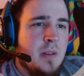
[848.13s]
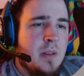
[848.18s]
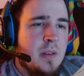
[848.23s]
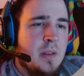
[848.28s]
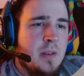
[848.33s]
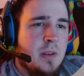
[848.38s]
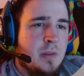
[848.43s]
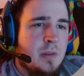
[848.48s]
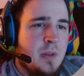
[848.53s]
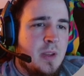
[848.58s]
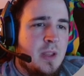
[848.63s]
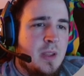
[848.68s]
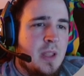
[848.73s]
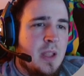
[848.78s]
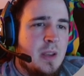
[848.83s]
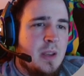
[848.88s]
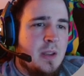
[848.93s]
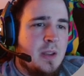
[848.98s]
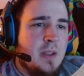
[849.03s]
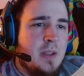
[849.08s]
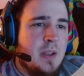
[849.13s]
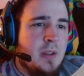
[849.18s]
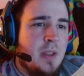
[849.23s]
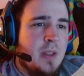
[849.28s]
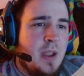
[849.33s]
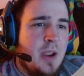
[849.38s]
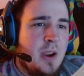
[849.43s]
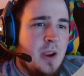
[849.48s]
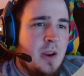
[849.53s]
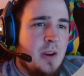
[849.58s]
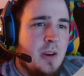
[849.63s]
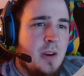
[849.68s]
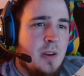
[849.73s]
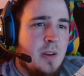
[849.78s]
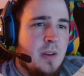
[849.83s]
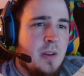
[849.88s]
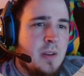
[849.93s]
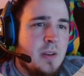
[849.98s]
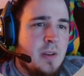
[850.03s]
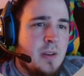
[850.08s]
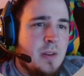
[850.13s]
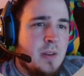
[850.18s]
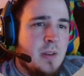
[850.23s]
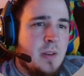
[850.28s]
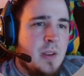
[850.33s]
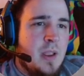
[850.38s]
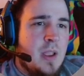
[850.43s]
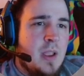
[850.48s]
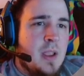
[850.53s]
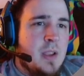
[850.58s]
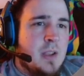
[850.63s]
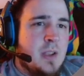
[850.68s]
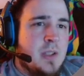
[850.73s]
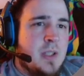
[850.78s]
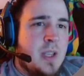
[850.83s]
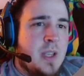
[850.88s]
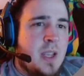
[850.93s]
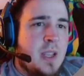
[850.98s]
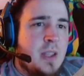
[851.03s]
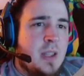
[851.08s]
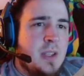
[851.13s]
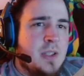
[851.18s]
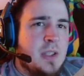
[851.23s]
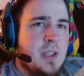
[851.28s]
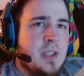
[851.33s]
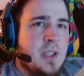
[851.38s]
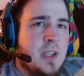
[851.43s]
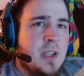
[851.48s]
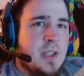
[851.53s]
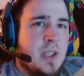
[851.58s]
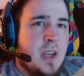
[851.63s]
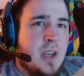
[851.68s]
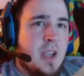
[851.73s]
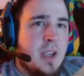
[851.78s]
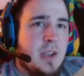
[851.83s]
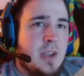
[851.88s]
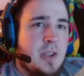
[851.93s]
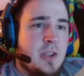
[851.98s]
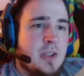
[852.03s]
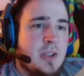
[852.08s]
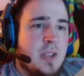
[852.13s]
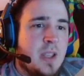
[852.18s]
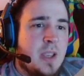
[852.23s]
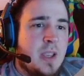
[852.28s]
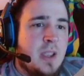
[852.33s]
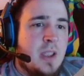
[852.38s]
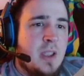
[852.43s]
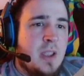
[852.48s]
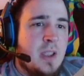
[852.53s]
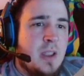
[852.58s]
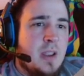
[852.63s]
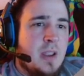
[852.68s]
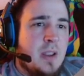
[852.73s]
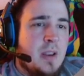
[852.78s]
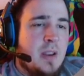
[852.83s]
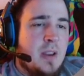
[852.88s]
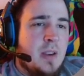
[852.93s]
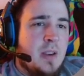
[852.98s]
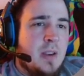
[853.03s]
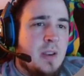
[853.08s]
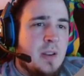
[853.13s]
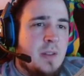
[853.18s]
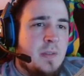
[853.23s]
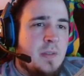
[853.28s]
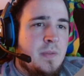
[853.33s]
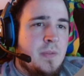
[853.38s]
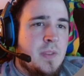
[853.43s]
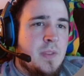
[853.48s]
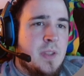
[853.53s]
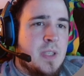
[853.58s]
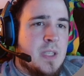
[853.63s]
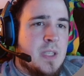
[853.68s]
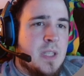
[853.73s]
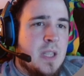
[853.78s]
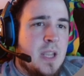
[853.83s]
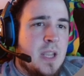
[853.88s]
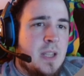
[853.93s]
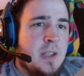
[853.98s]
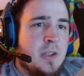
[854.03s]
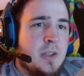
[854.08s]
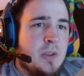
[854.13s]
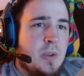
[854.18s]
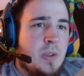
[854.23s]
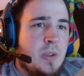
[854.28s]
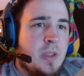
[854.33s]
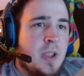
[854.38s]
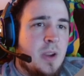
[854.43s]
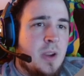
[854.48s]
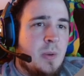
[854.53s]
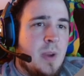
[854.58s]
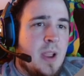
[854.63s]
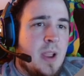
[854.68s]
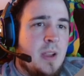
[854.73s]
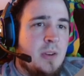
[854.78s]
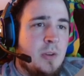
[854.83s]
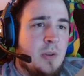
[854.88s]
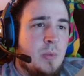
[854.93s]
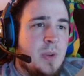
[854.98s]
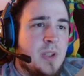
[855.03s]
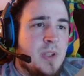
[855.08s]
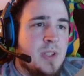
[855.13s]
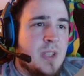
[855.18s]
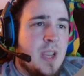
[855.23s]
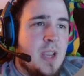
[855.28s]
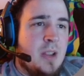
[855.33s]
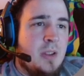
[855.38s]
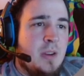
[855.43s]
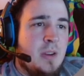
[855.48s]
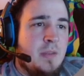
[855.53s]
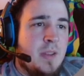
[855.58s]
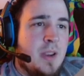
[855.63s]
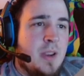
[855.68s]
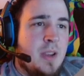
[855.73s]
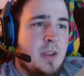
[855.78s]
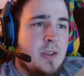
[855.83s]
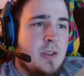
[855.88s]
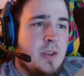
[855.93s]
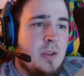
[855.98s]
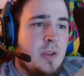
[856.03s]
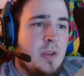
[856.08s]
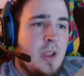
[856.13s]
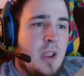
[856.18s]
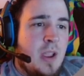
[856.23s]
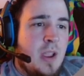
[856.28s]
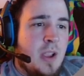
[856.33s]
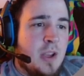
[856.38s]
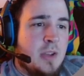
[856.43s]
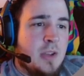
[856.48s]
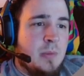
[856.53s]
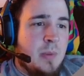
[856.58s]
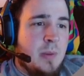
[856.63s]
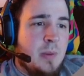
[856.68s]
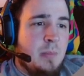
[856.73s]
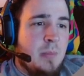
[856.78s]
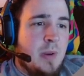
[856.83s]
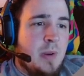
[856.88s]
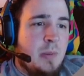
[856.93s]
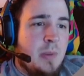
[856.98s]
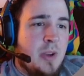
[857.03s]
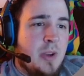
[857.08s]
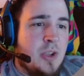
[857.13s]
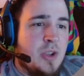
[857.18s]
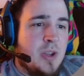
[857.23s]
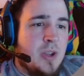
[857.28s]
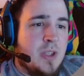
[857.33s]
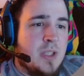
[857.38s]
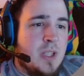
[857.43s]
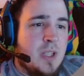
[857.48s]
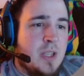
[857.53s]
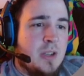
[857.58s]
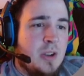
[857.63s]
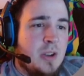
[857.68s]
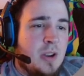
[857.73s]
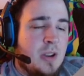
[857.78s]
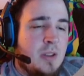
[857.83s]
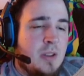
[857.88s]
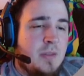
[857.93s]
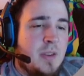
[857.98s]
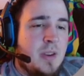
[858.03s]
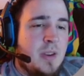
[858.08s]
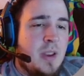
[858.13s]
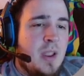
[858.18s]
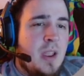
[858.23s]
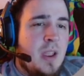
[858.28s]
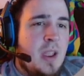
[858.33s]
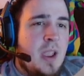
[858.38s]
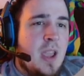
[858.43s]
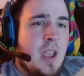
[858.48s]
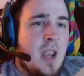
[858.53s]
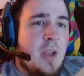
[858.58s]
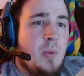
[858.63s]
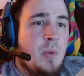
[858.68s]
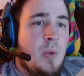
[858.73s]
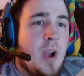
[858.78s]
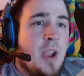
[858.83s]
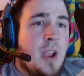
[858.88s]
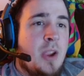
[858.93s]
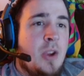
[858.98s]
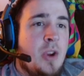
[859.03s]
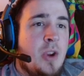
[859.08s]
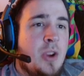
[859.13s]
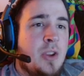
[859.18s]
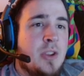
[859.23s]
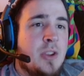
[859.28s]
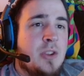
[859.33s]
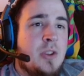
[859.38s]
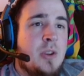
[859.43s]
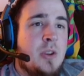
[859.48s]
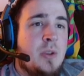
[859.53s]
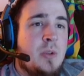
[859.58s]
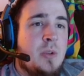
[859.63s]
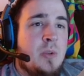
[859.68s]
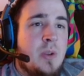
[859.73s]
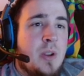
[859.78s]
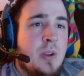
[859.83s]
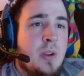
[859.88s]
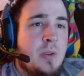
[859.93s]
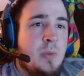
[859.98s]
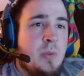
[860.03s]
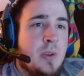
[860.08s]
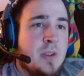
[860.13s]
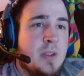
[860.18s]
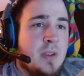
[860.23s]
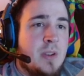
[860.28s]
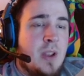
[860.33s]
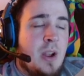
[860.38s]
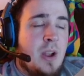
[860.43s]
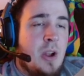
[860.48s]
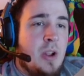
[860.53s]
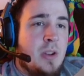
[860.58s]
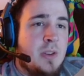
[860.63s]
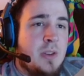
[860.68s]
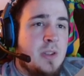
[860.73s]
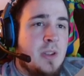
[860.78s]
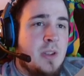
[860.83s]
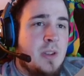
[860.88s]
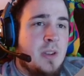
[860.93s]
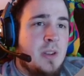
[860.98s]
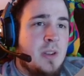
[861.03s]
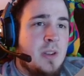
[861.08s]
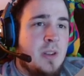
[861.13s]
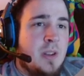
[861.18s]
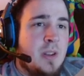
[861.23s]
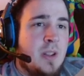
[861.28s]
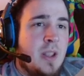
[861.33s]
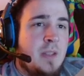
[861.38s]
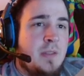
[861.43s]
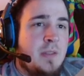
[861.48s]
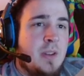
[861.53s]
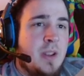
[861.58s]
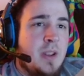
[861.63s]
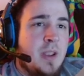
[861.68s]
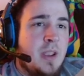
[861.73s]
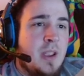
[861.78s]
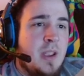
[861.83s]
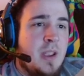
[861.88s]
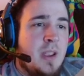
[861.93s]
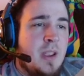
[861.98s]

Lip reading: Don't need that detail there. See, and this is such that I could just like slide this whole thing around or rescale it if I need to. Actually, I'm gonna make sure I select all of it. And I could just do, was it Alt left click